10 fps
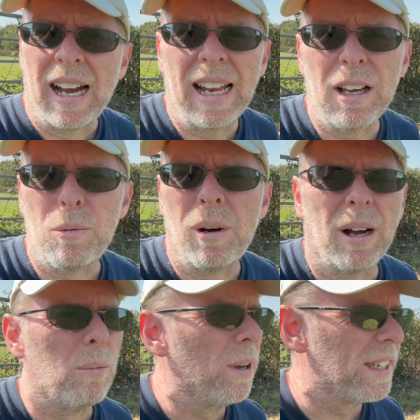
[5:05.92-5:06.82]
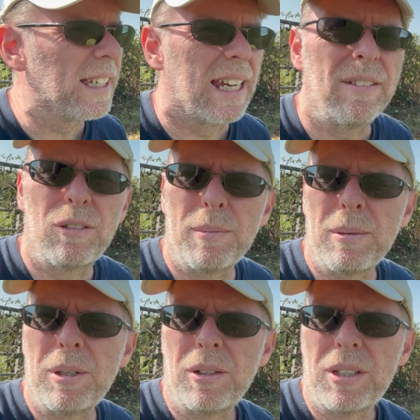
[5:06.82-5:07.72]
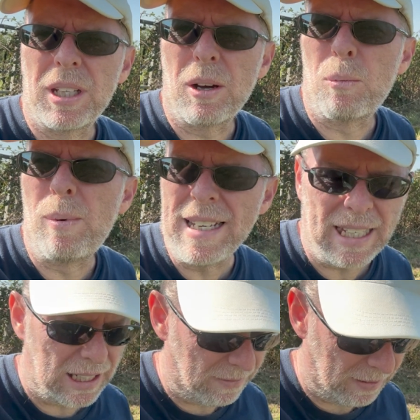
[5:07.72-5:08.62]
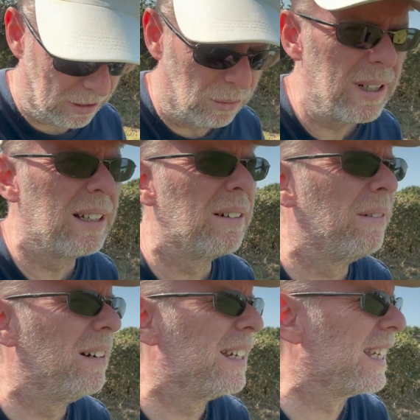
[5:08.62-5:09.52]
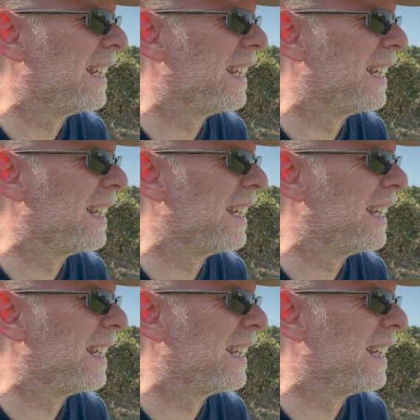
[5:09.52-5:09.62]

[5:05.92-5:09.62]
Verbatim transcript: Hello once again from the world's windiest field where it's